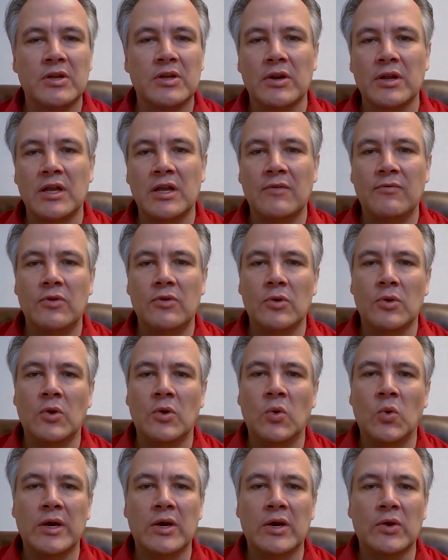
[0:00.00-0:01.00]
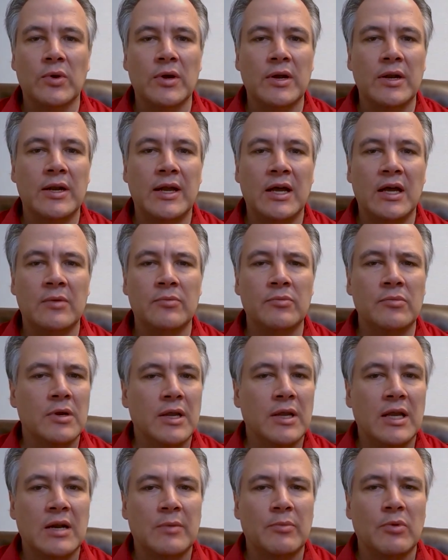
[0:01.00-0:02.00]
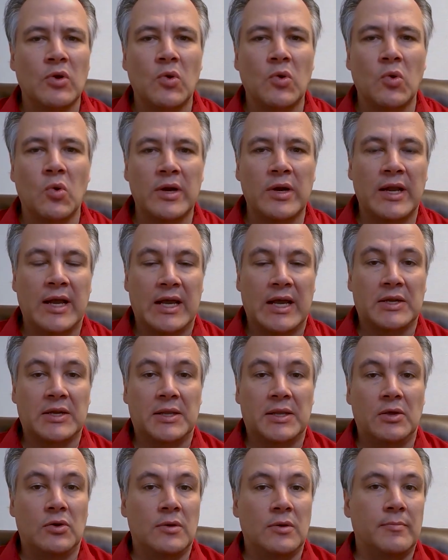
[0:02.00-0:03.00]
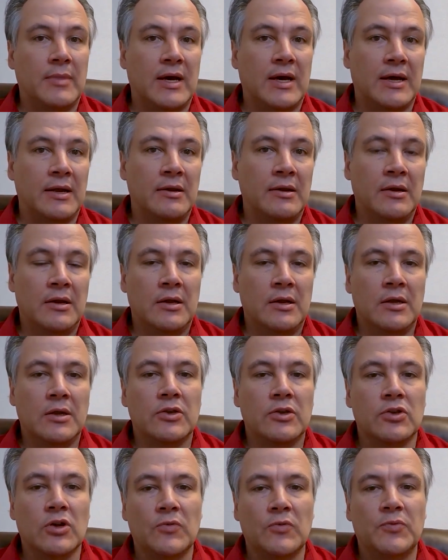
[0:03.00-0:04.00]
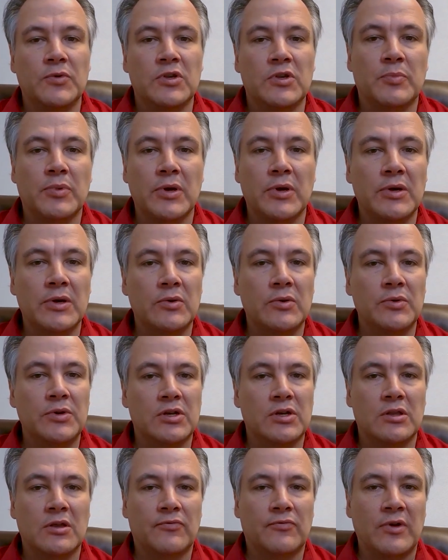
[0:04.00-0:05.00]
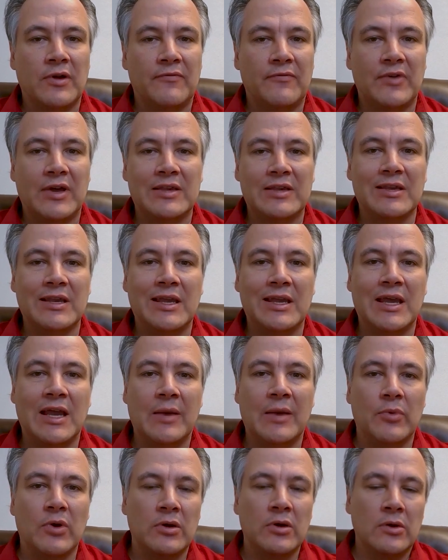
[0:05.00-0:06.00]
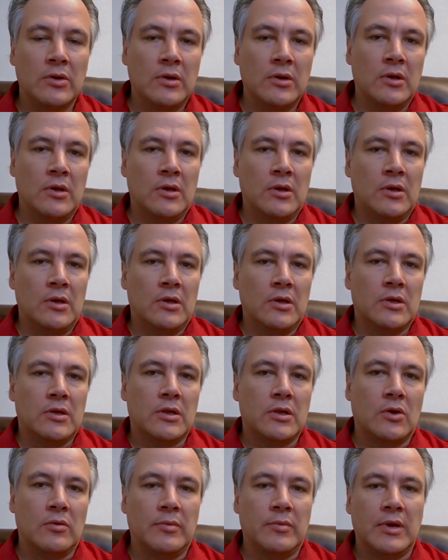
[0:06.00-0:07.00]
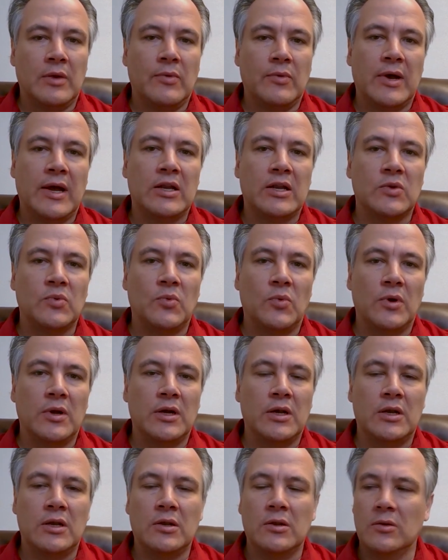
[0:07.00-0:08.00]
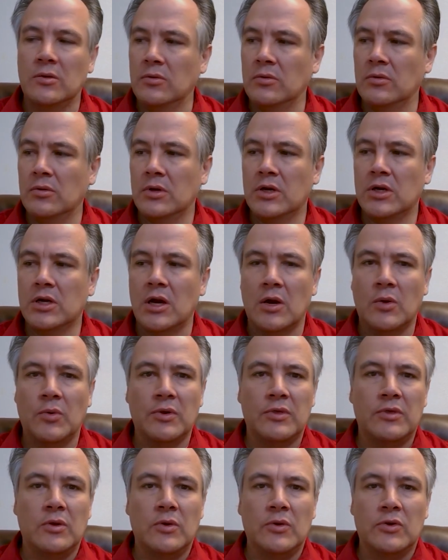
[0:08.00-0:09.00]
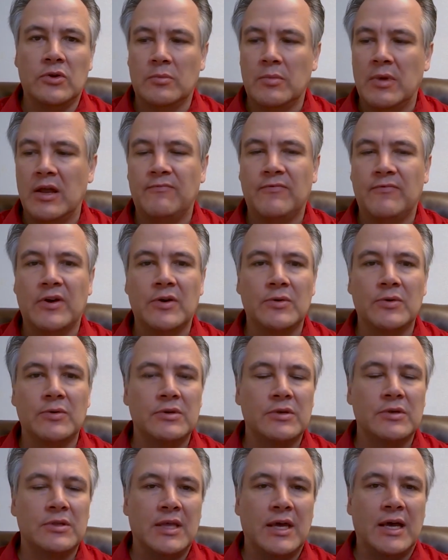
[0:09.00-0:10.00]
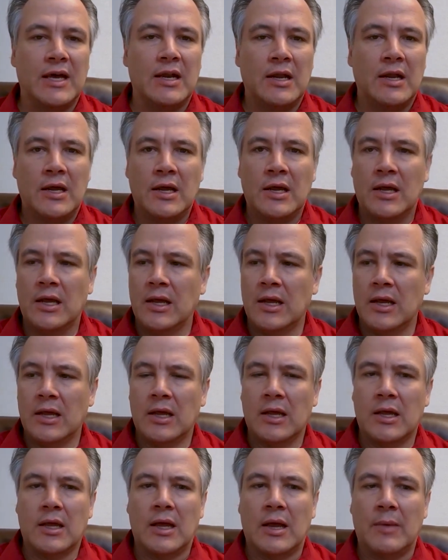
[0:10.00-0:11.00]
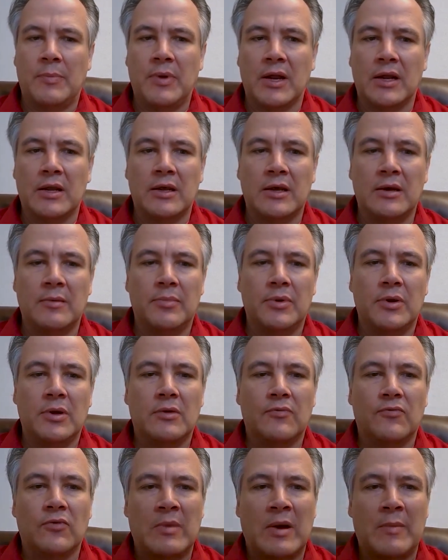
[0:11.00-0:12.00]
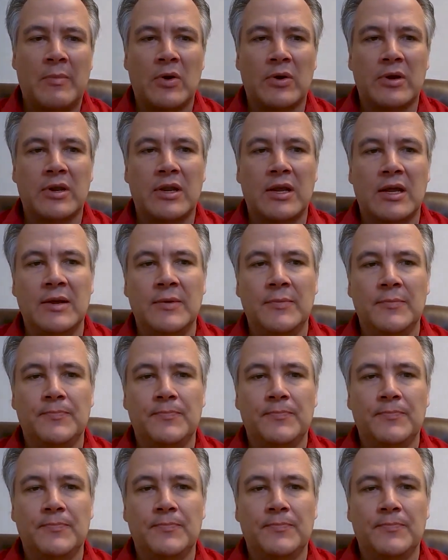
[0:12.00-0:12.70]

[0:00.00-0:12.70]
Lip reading: going to give you a quick rundown. Again, I'm recording actually on my Surface Pro, just the front-facing camera. So anyway, I just wanted to share with you some headphones that I picked up for my birthday.